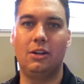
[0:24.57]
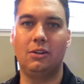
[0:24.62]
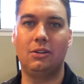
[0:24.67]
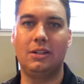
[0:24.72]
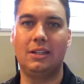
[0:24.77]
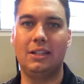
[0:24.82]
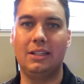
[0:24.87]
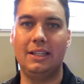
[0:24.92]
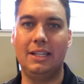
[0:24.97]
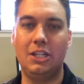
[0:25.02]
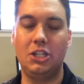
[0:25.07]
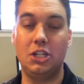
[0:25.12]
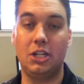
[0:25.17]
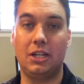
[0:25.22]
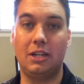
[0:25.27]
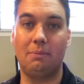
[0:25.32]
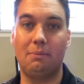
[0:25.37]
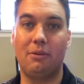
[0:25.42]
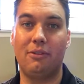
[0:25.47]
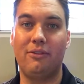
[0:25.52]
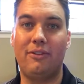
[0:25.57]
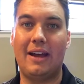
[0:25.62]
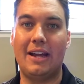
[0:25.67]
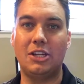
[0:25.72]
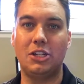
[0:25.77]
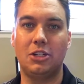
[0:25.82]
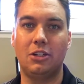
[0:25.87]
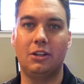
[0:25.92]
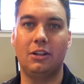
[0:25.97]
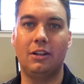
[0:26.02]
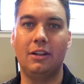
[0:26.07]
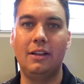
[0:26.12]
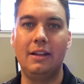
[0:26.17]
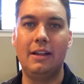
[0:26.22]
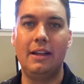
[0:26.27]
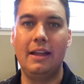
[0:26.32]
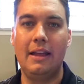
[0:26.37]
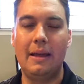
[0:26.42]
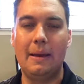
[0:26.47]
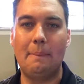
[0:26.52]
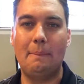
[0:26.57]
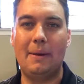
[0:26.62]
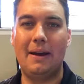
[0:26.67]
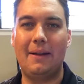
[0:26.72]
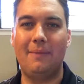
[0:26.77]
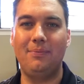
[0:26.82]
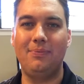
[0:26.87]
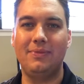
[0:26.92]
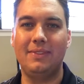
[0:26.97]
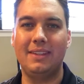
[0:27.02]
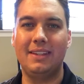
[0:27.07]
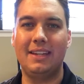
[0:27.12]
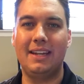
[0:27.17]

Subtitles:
collegiate and professional. But